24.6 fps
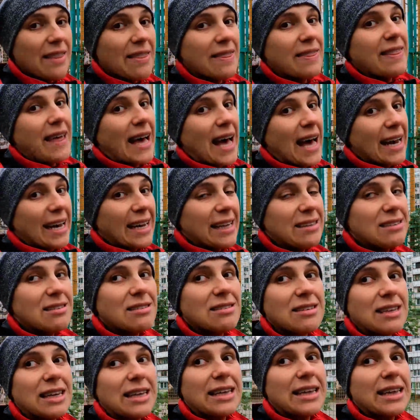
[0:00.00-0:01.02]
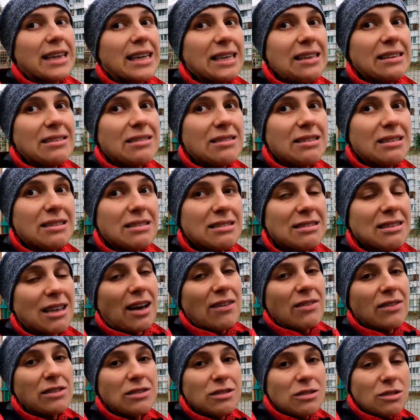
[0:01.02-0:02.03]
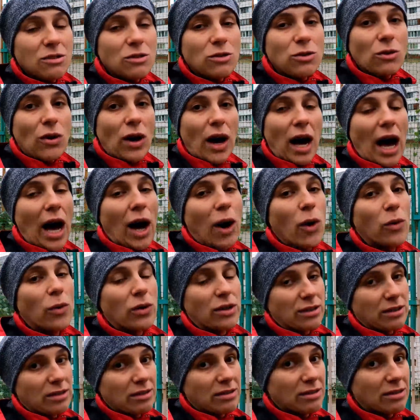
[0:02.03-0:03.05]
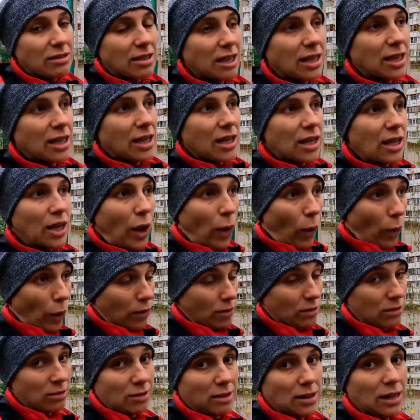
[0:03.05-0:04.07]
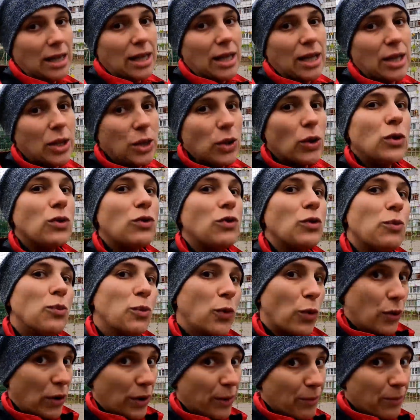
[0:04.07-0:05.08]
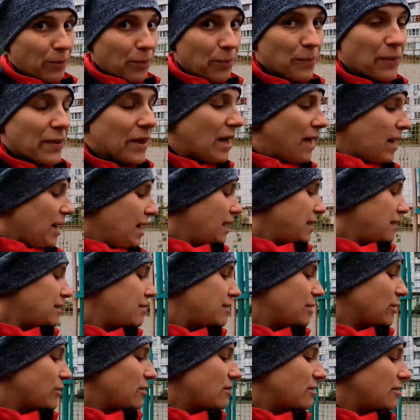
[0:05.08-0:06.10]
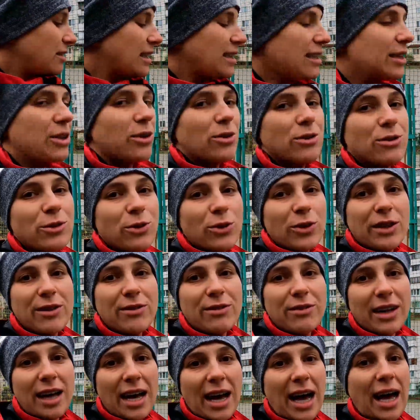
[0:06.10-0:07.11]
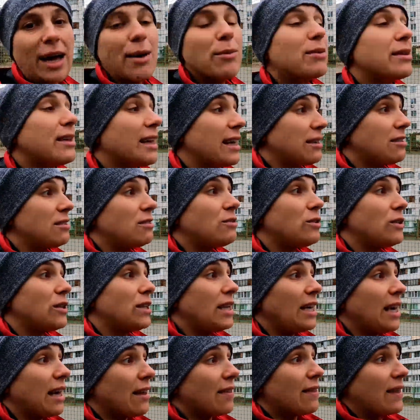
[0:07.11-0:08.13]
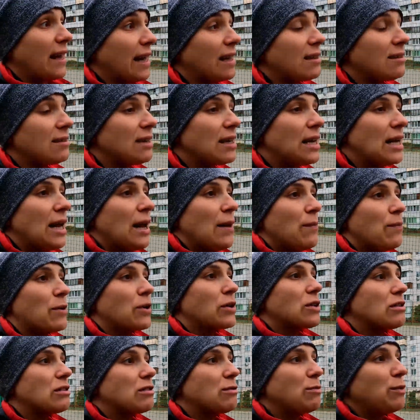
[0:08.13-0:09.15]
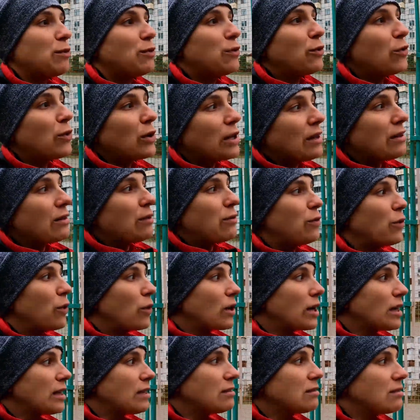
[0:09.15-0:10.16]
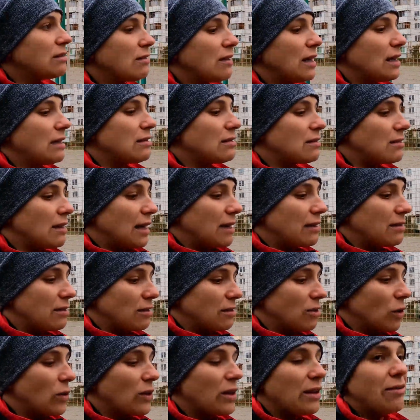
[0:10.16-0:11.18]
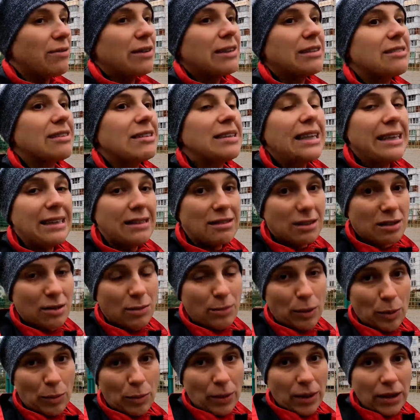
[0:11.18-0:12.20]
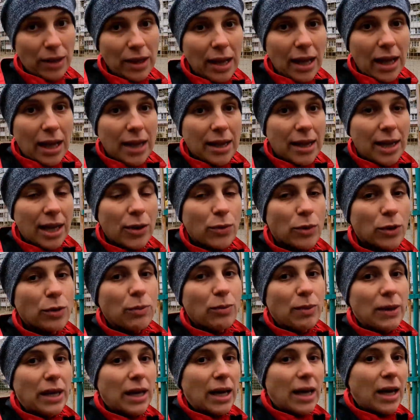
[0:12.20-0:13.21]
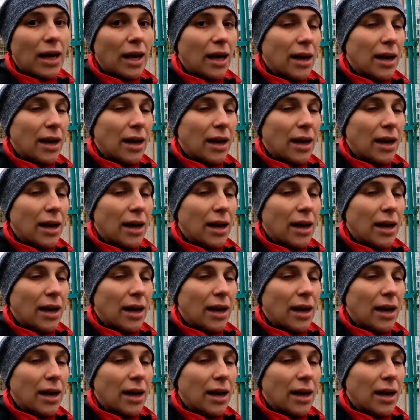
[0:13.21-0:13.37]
that is at least 72 hours old, not more. So still not on the, I'm glad to hear that, because before in the forecast they said that only vaccinated people like will be